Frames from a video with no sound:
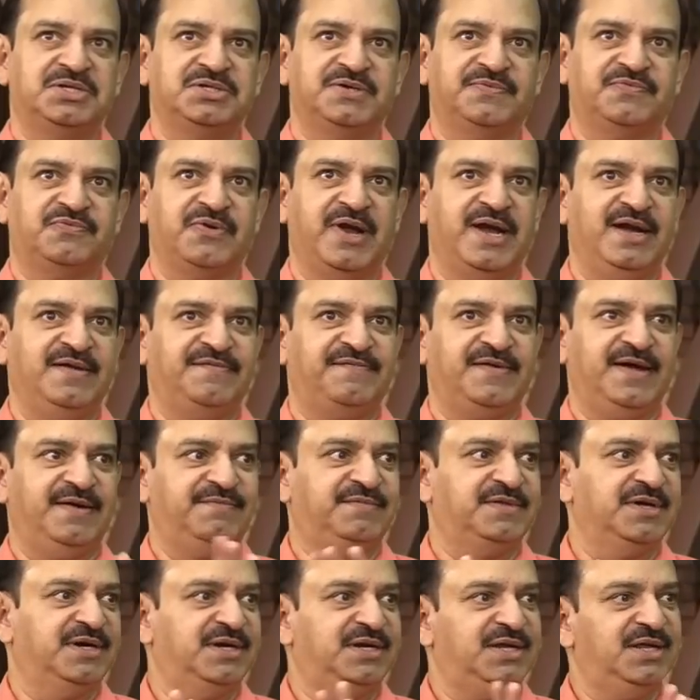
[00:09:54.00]
of 25,
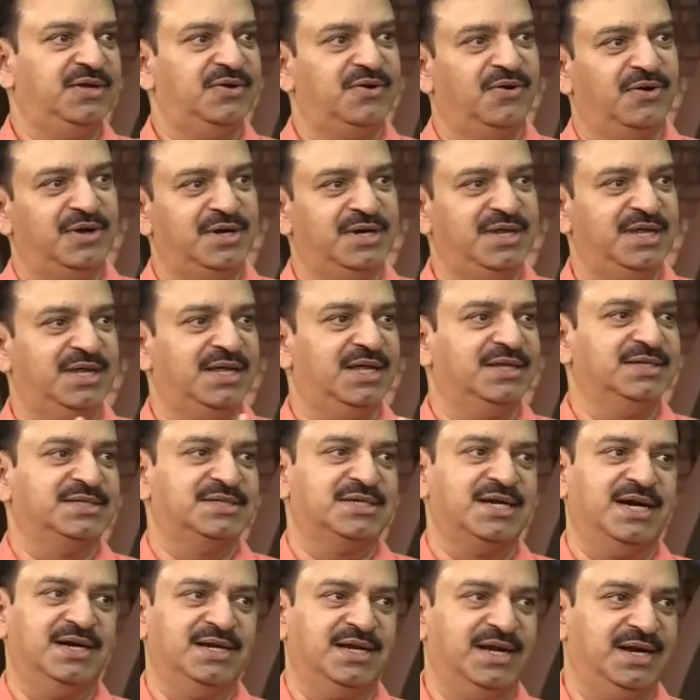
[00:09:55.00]
30 already can
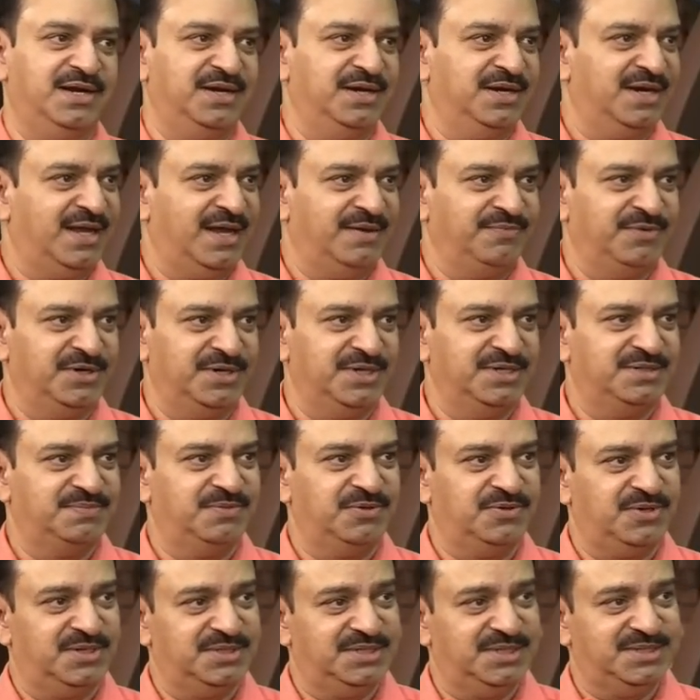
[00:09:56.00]
start getting diabetes
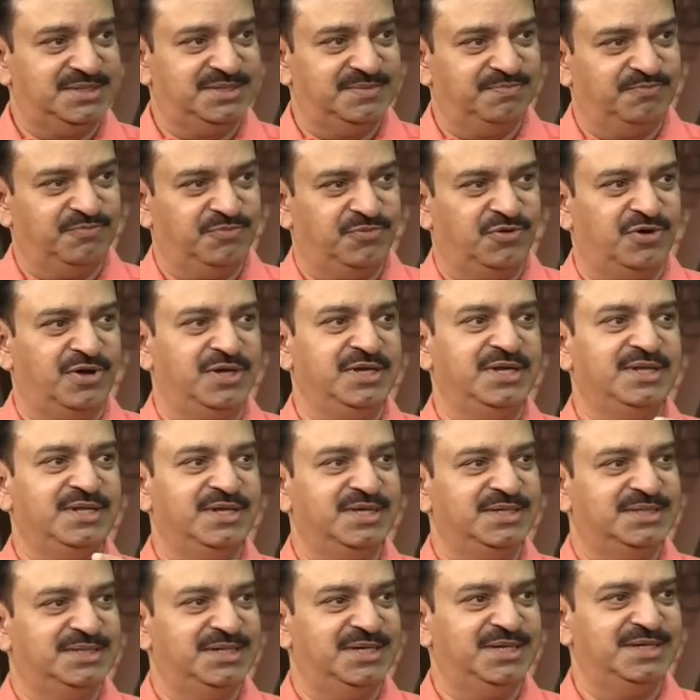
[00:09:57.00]
because it's born in
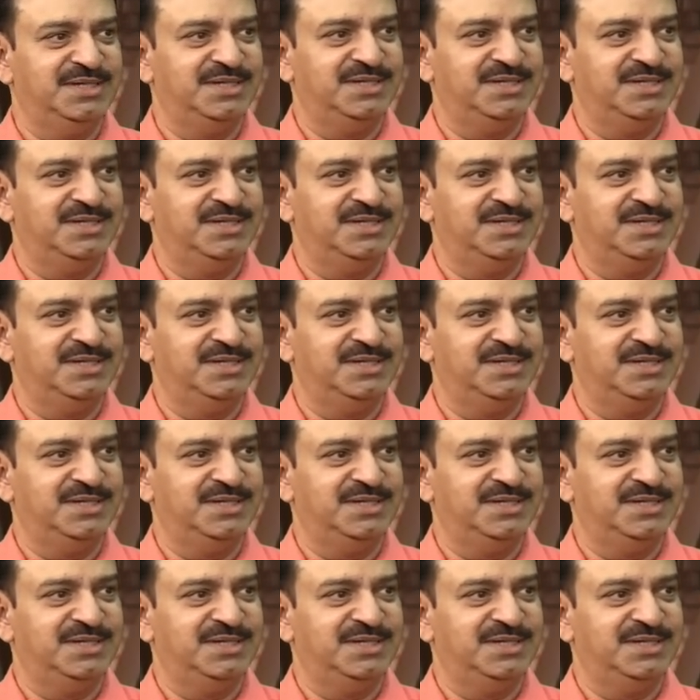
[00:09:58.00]
the genes,